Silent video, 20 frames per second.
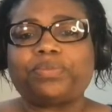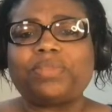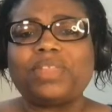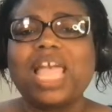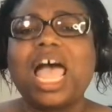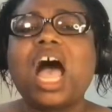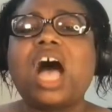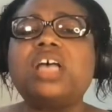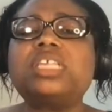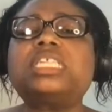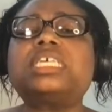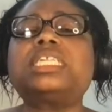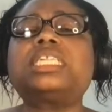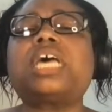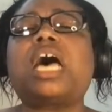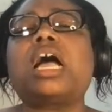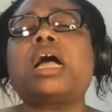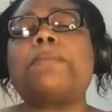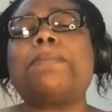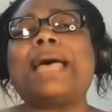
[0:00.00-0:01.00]
I also
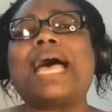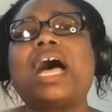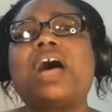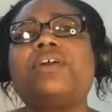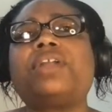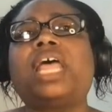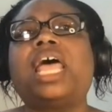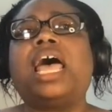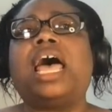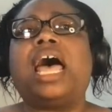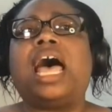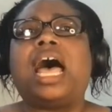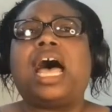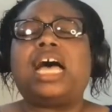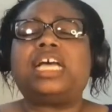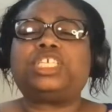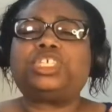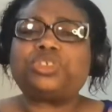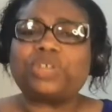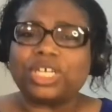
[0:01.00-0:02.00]
talk about
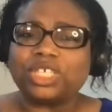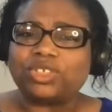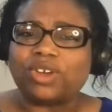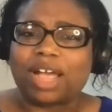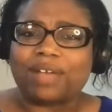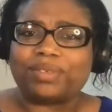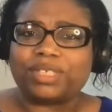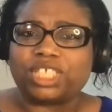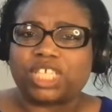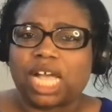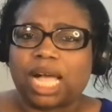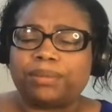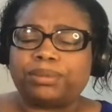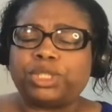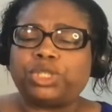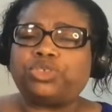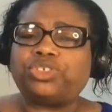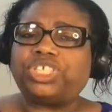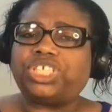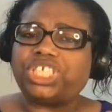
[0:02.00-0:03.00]
truck driving
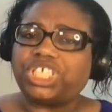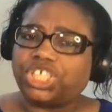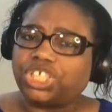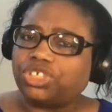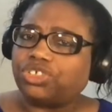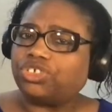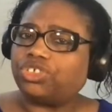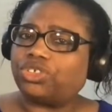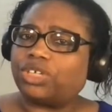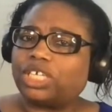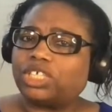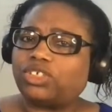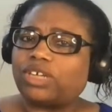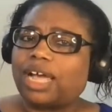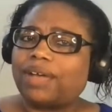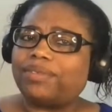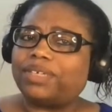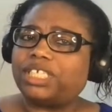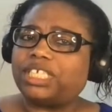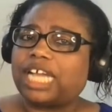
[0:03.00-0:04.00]
jobs, traditional truck
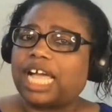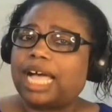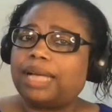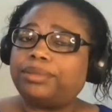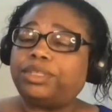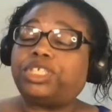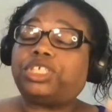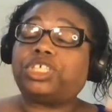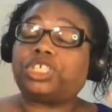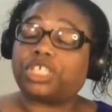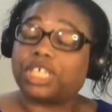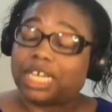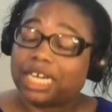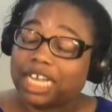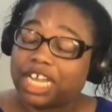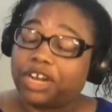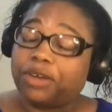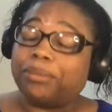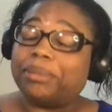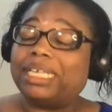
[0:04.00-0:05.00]
driving jobs. You're going to
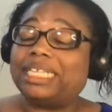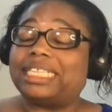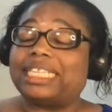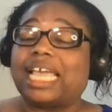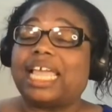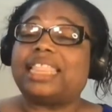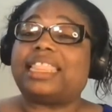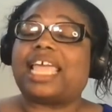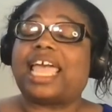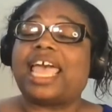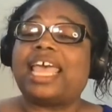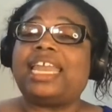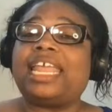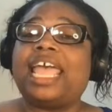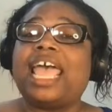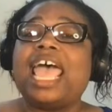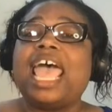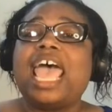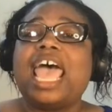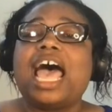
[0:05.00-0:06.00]
hear me say that.
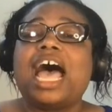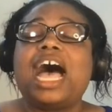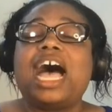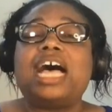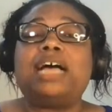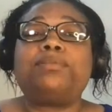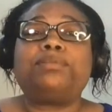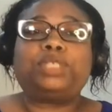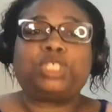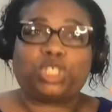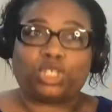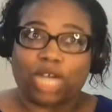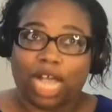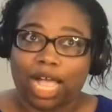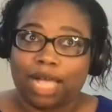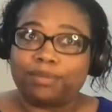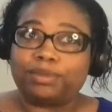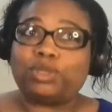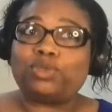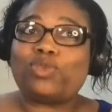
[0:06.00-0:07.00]

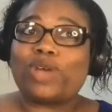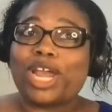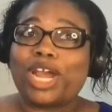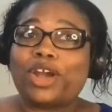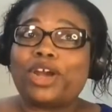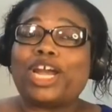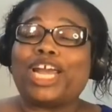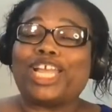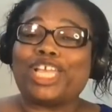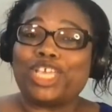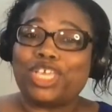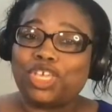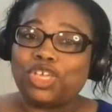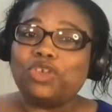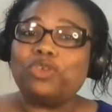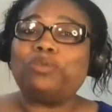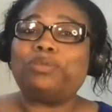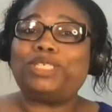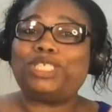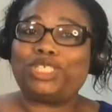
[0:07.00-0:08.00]
Jobs where
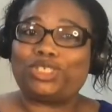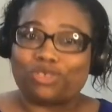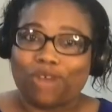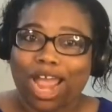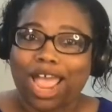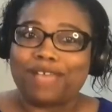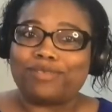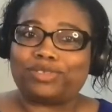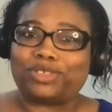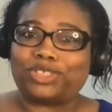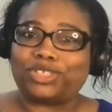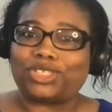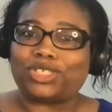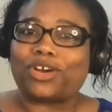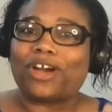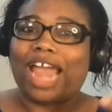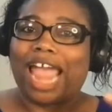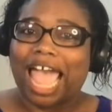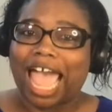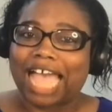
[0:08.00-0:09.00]
human drivers
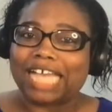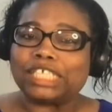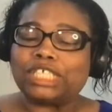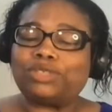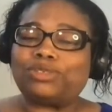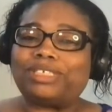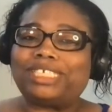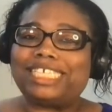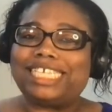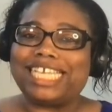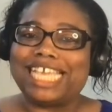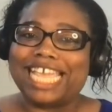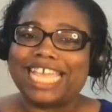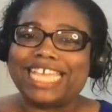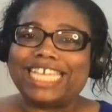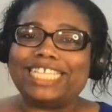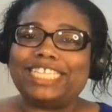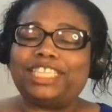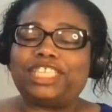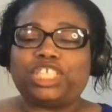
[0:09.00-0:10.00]
are actually
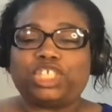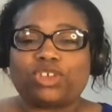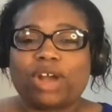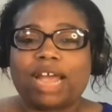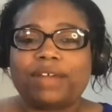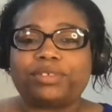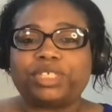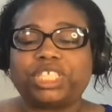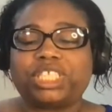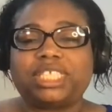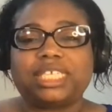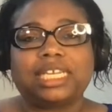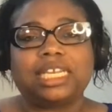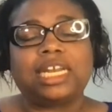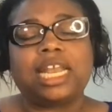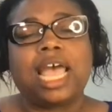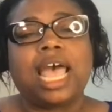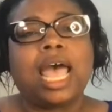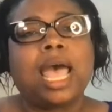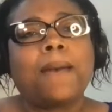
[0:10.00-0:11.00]
in the driver's
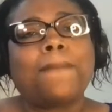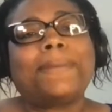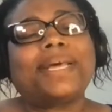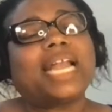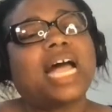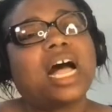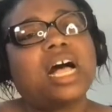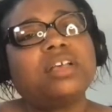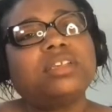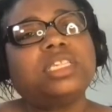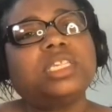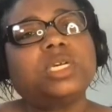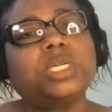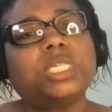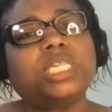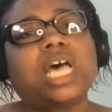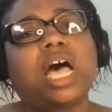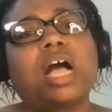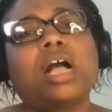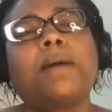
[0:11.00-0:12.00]
seat. But I also
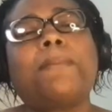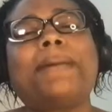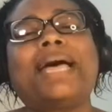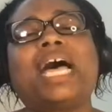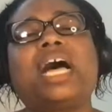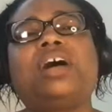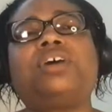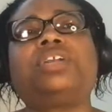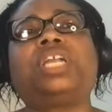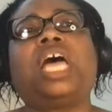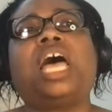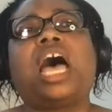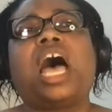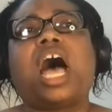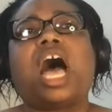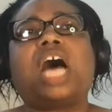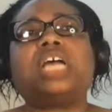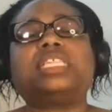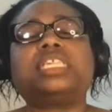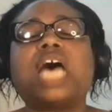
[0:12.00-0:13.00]
talk about
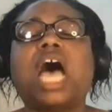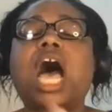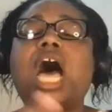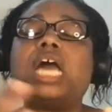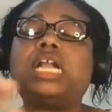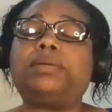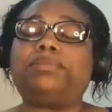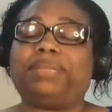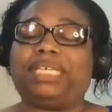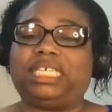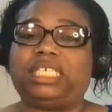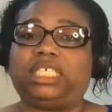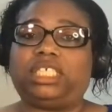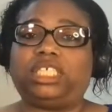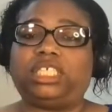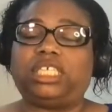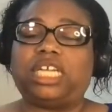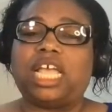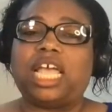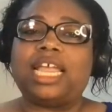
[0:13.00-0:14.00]
autonomy
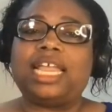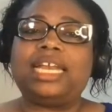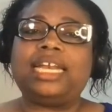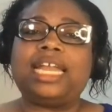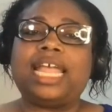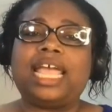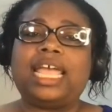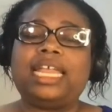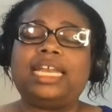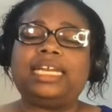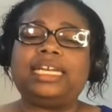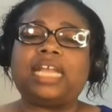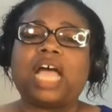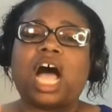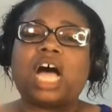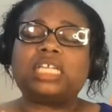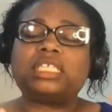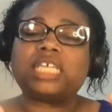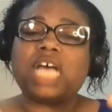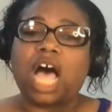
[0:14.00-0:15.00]
and
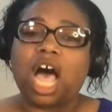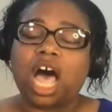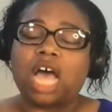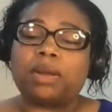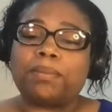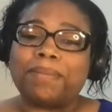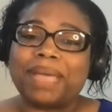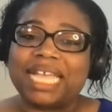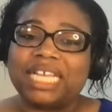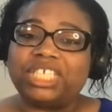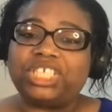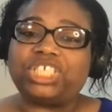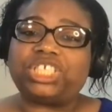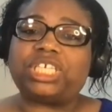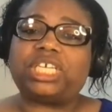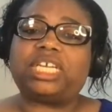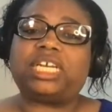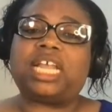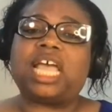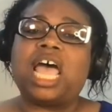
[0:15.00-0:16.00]

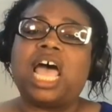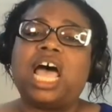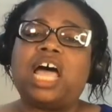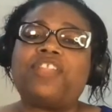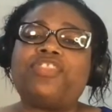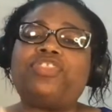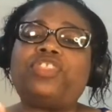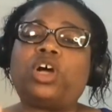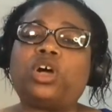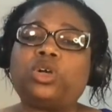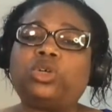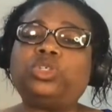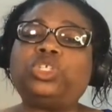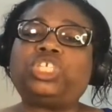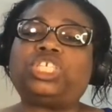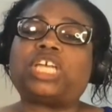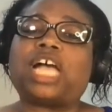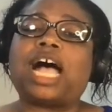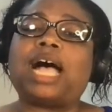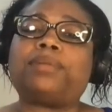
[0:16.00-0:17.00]
automation, those
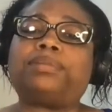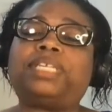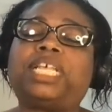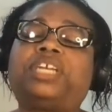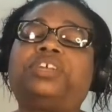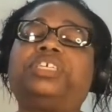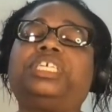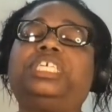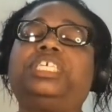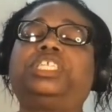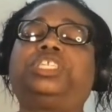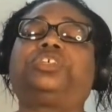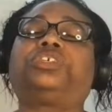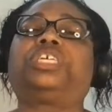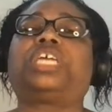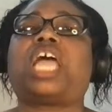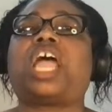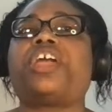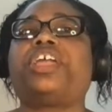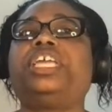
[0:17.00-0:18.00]
jobs that are
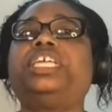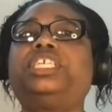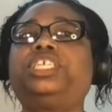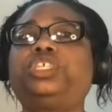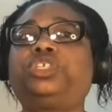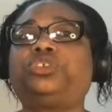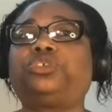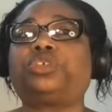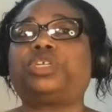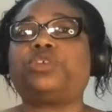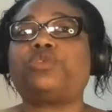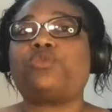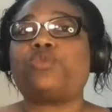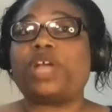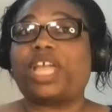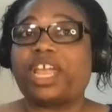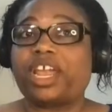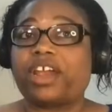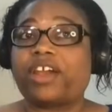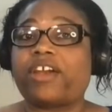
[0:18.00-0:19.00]
entering our industry
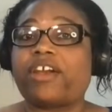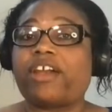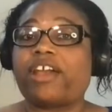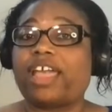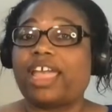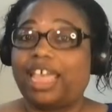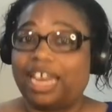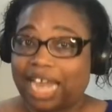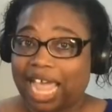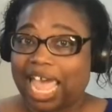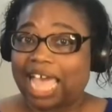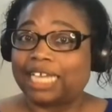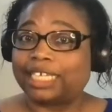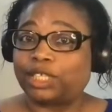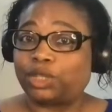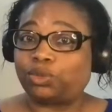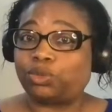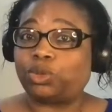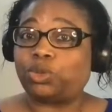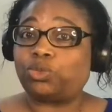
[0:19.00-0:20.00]
where an
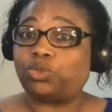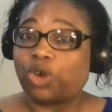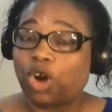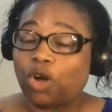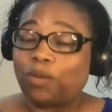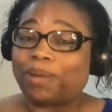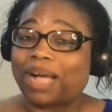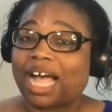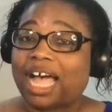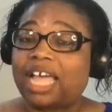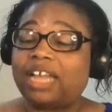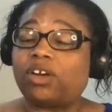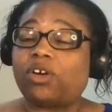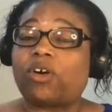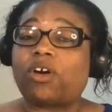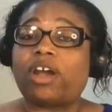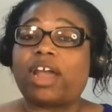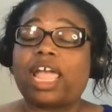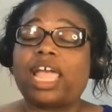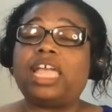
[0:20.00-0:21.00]
actual robot
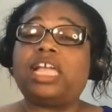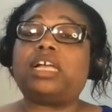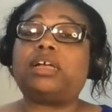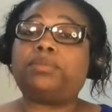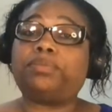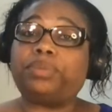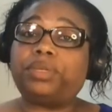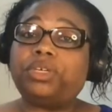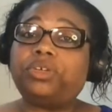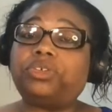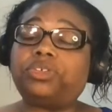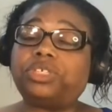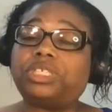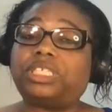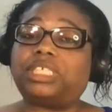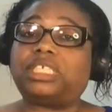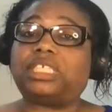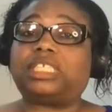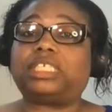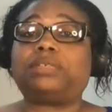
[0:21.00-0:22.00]
or a computer
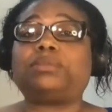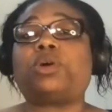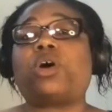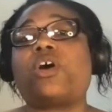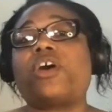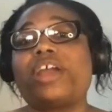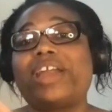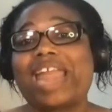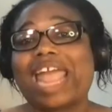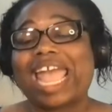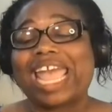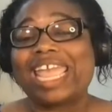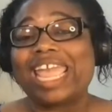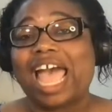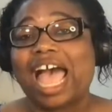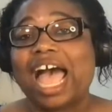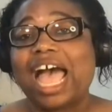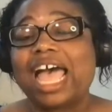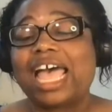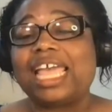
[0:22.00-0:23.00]
system or an
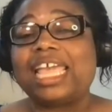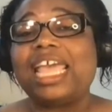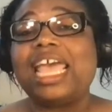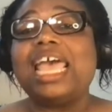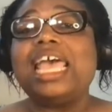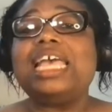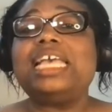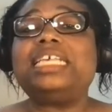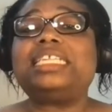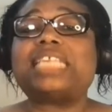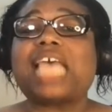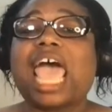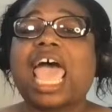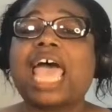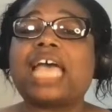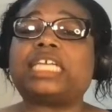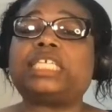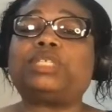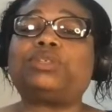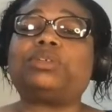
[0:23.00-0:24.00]
AI is
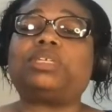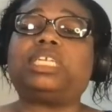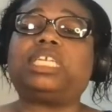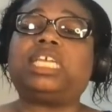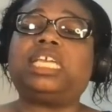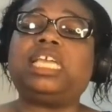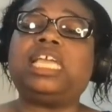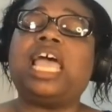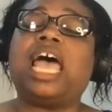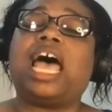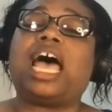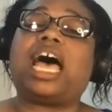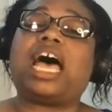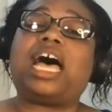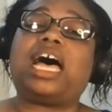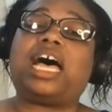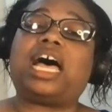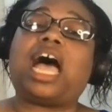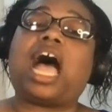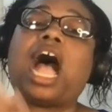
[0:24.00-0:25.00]
actually
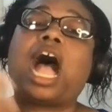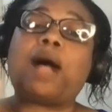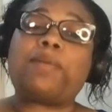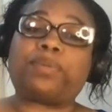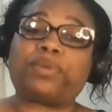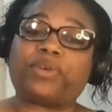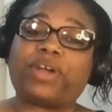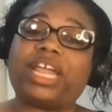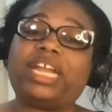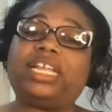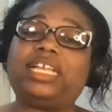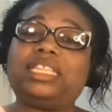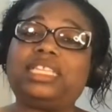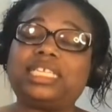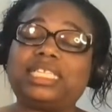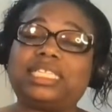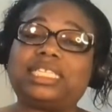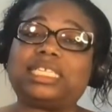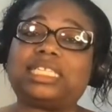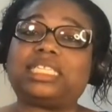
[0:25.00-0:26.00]
operating the
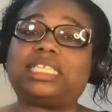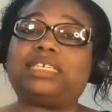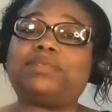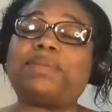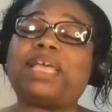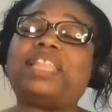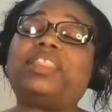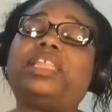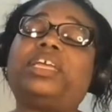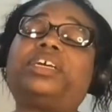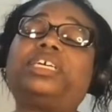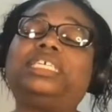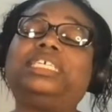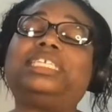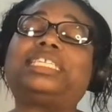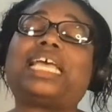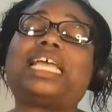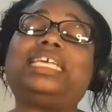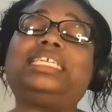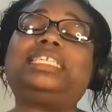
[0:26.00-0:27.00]
system, and there
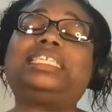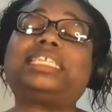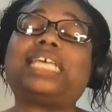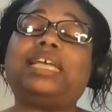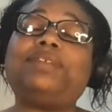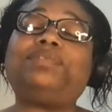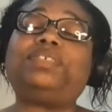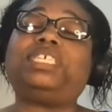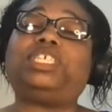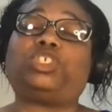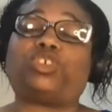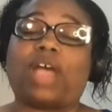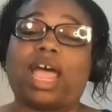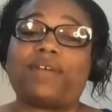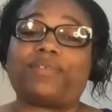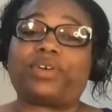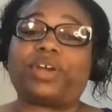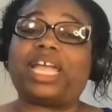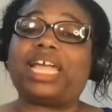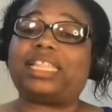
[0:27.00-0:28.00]
is a safety
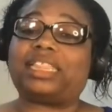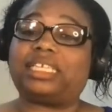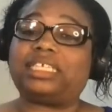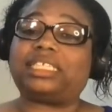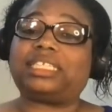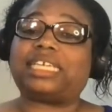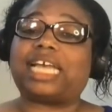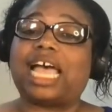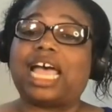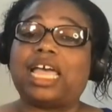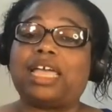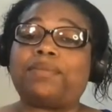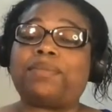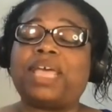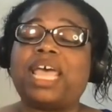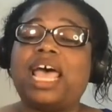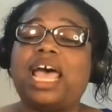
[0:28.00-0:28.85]
driver at this time